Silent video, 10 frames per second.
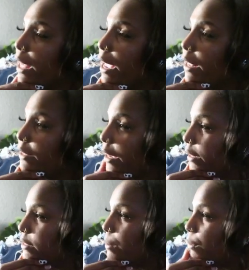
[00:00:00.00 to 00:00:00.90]
that, and
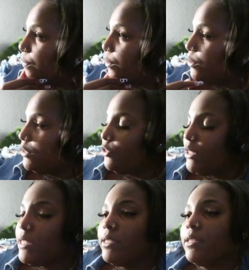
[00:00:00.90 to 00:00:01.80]
like table food is
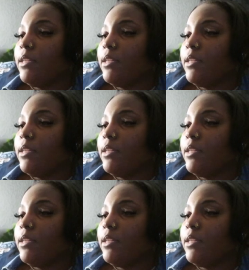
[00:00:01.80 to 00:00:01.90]
just